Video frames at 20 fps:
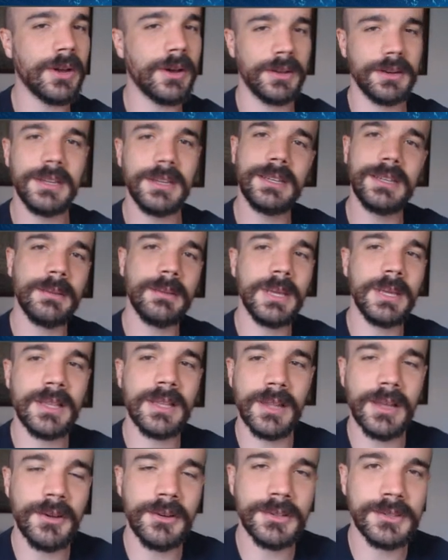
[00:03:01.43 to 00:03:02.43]
not need to be
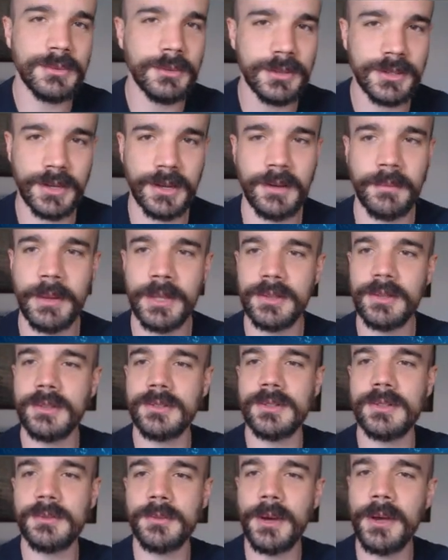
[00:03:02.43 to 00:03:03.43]
closed. We'll talk about
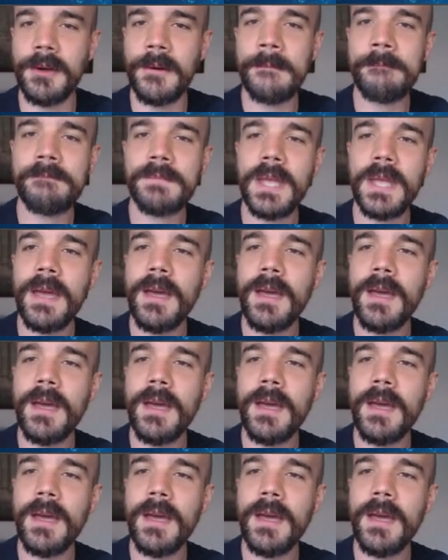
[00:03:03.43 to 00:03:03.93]
those as well.